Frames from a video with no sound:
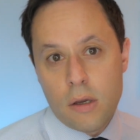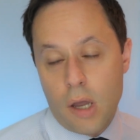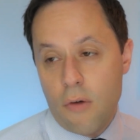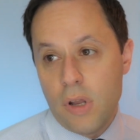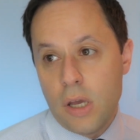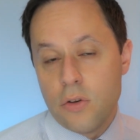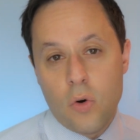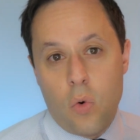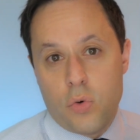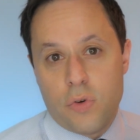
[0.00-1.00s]
Currently under
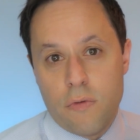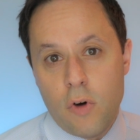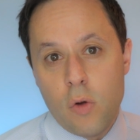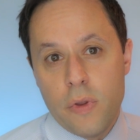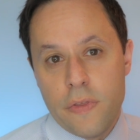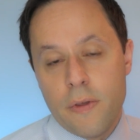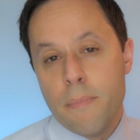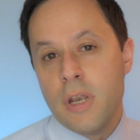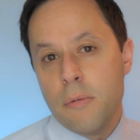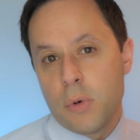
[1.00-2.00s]
auto-enrollment, the
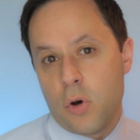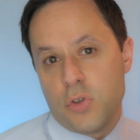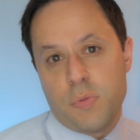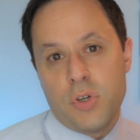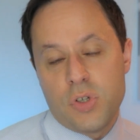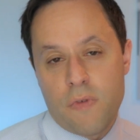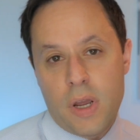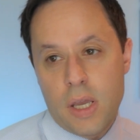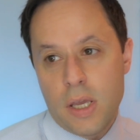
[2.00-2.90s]
minimum contribution rate